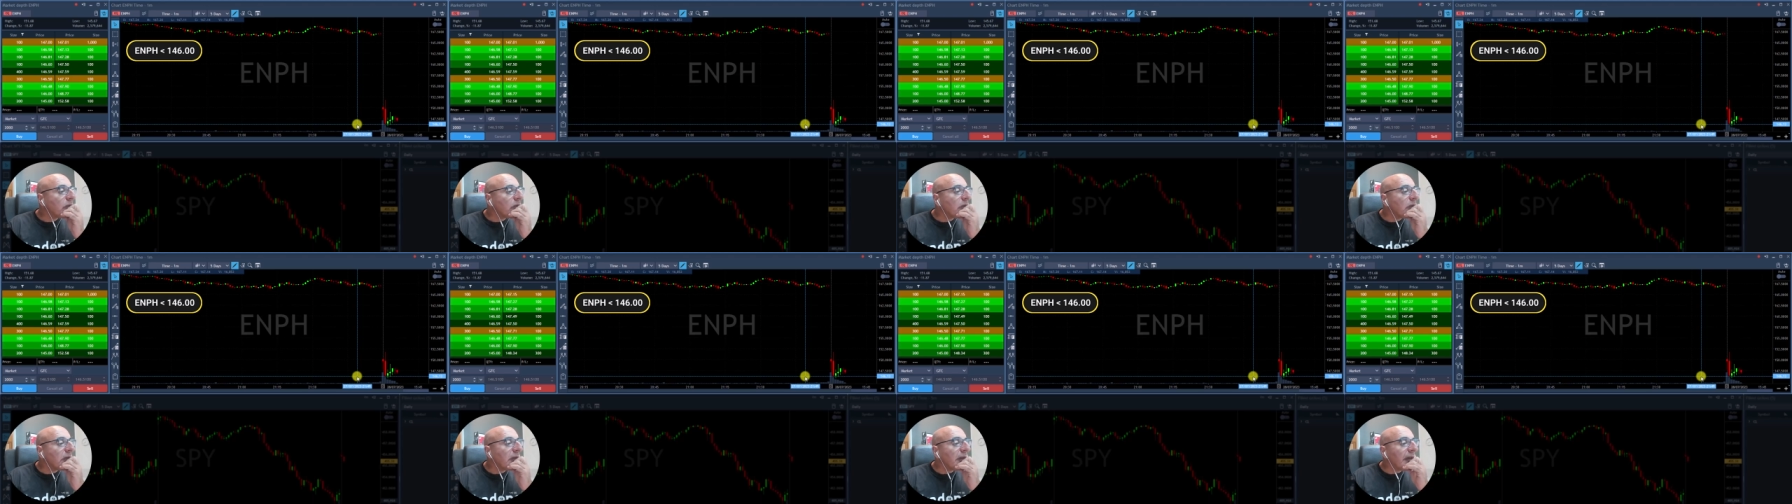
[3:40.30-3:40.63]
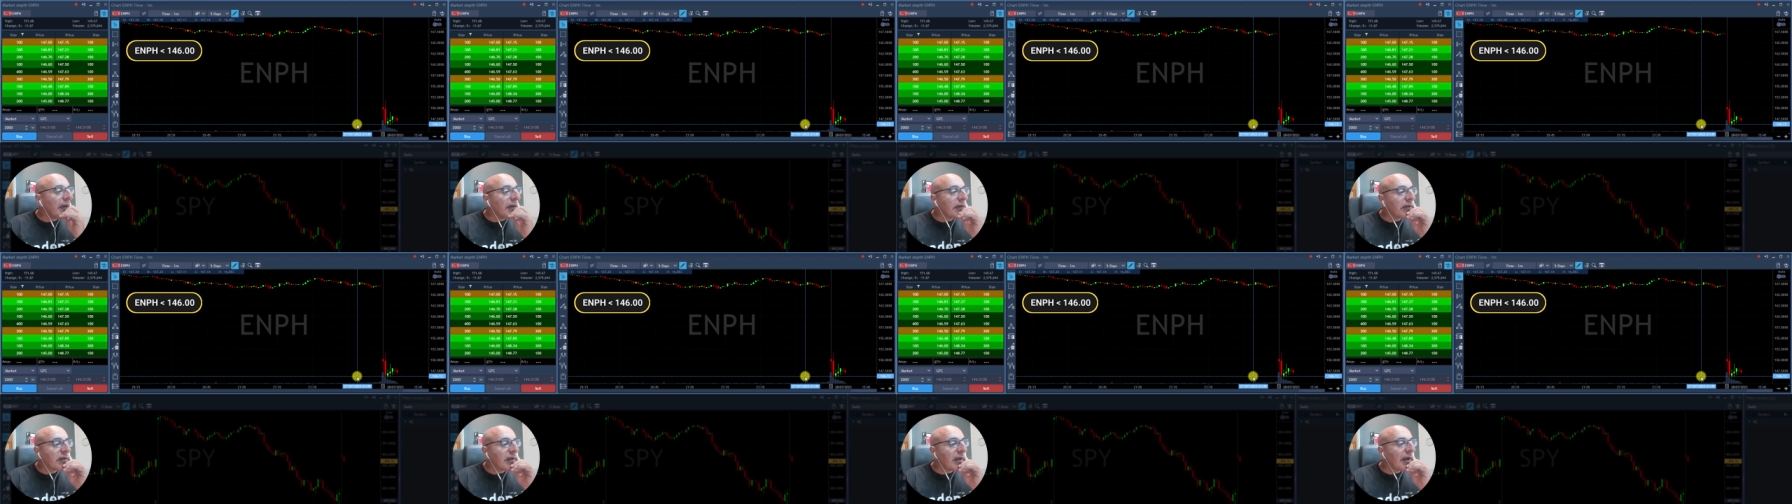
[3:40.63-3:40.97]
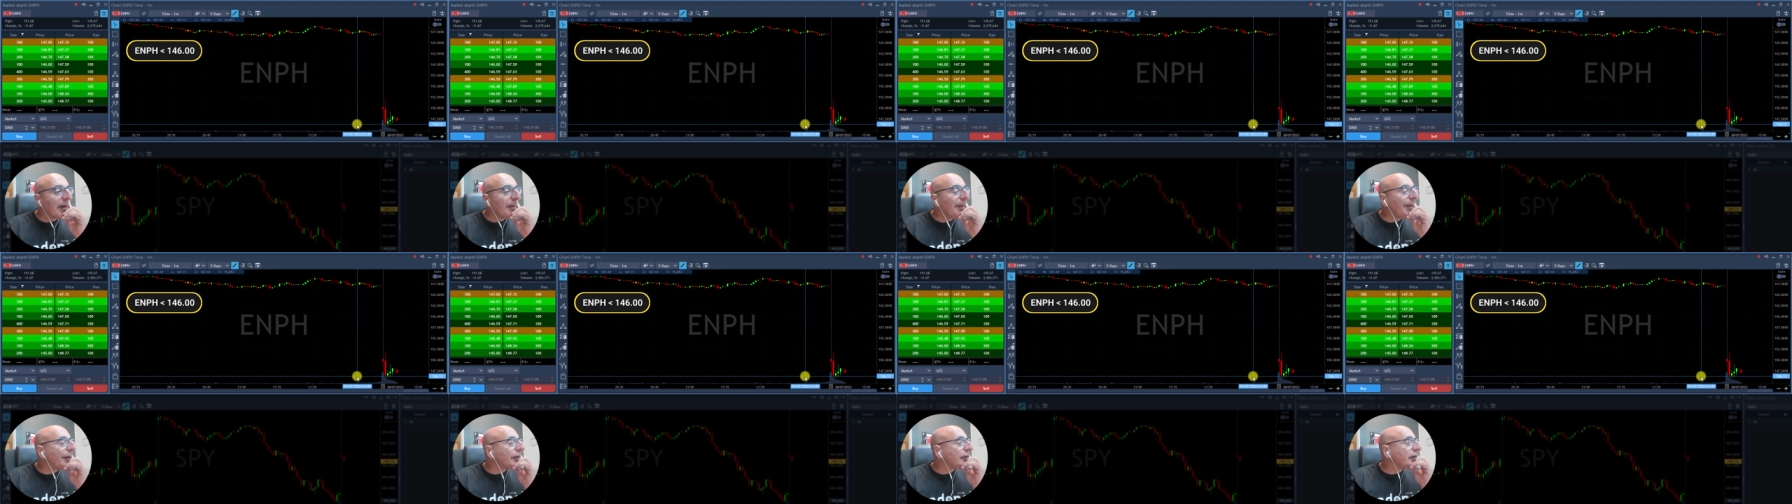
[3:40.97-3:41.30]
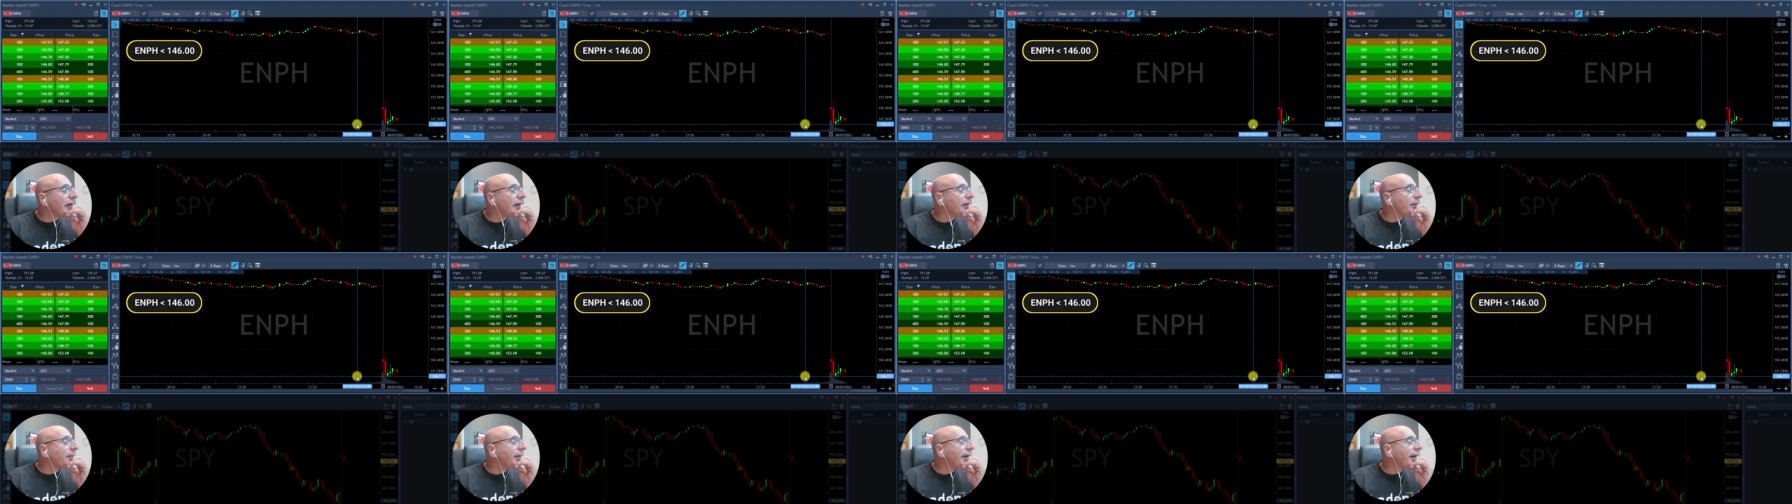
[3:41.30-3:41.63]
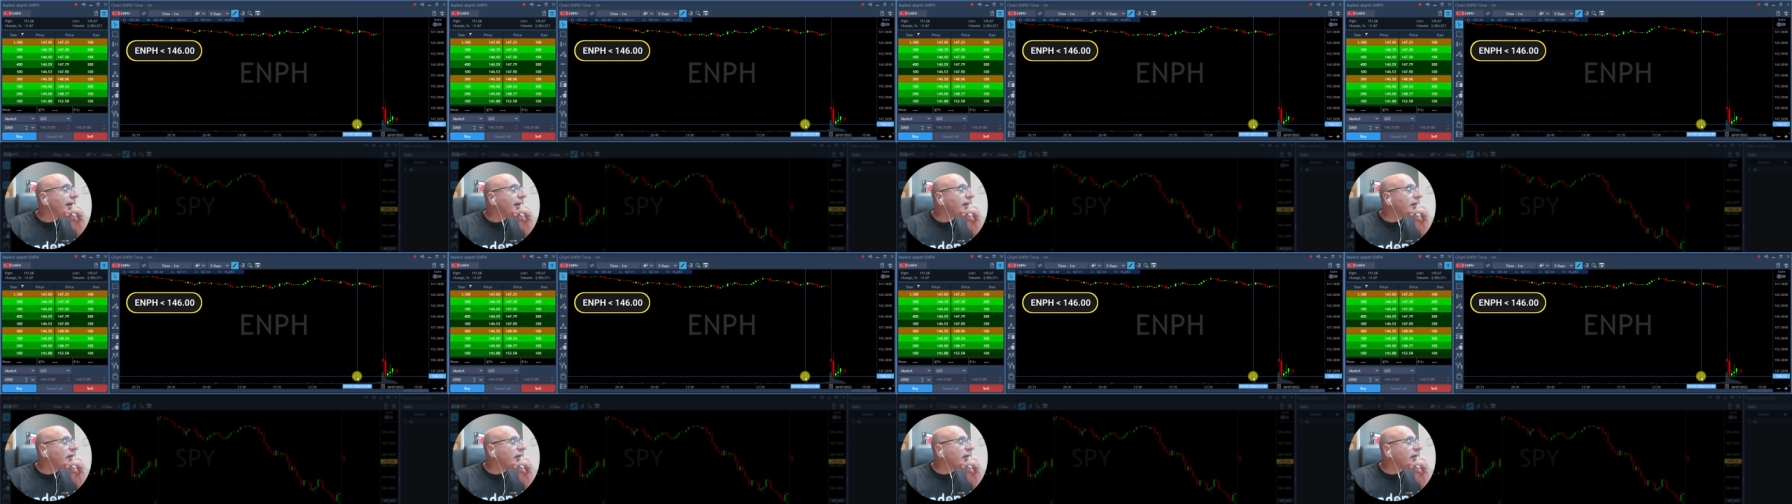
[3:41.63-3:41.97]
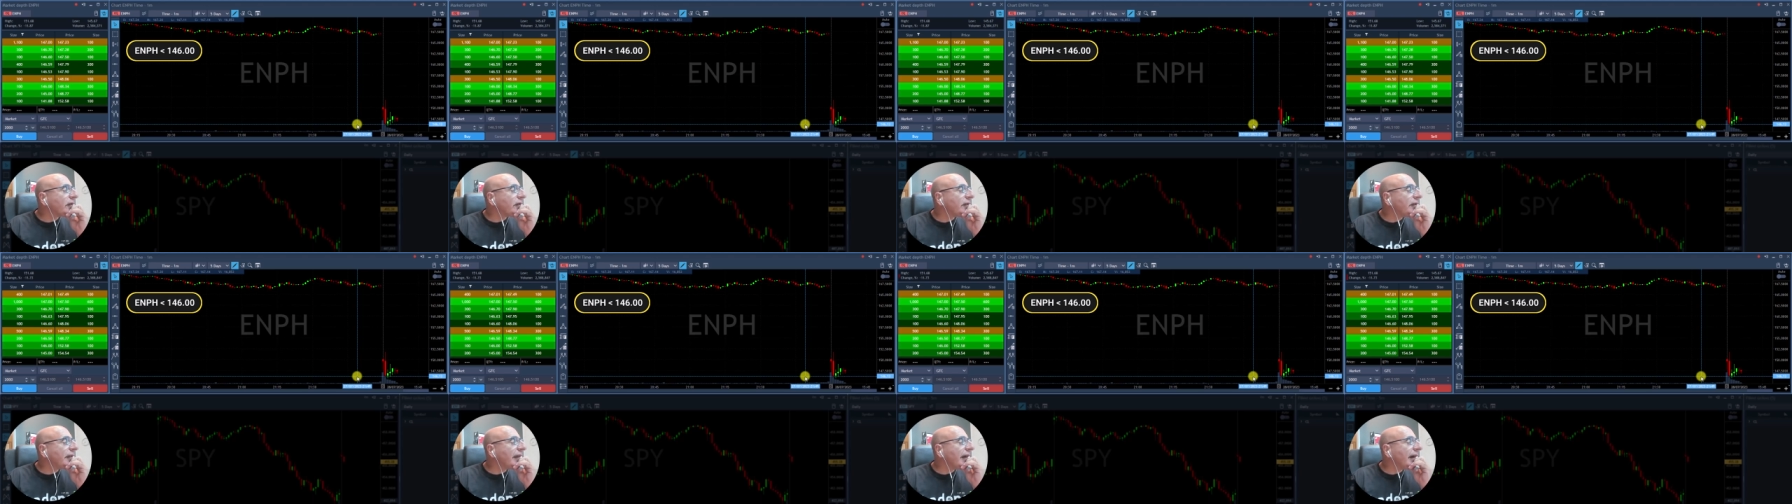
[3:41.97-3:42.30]
Nice thing about the ENPH, it's
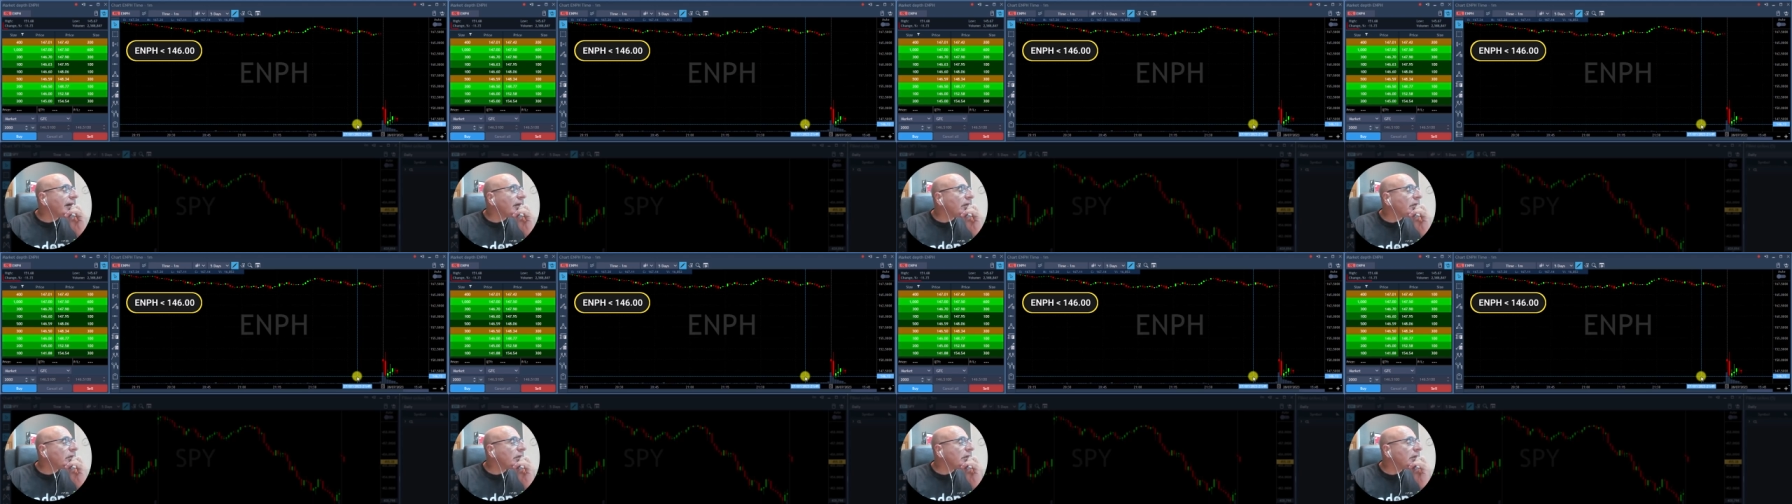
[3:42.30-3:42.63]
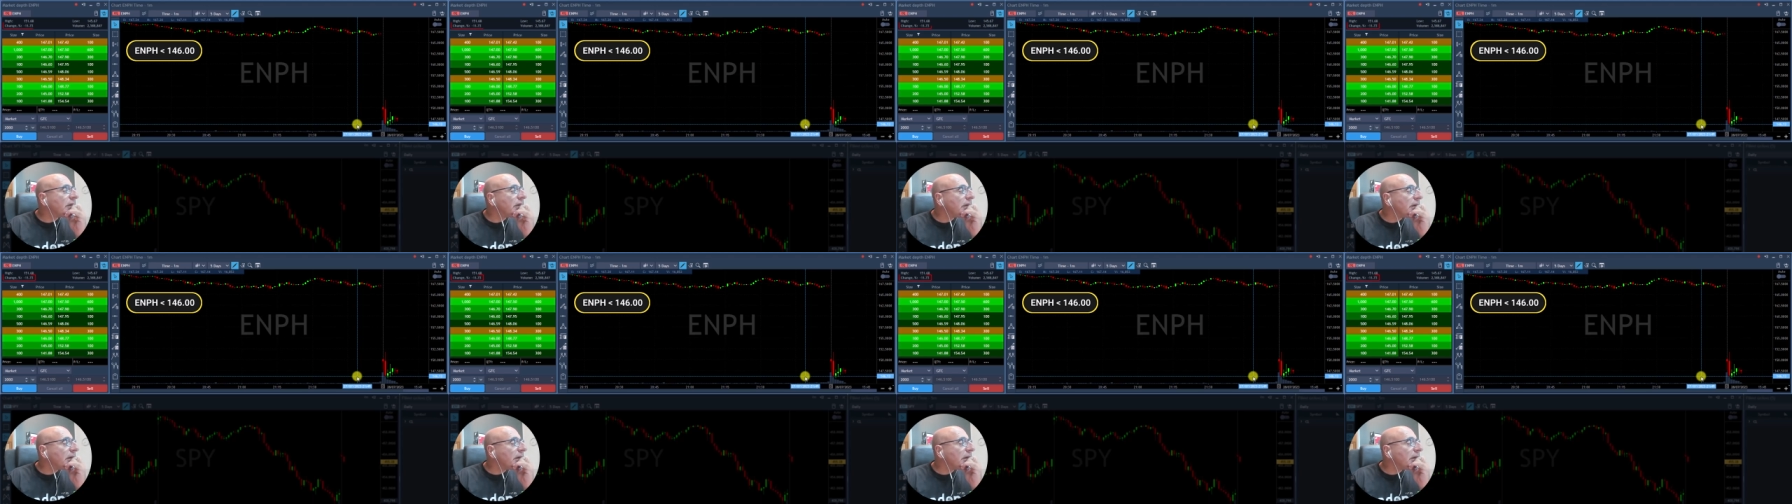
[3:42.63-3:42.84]
down,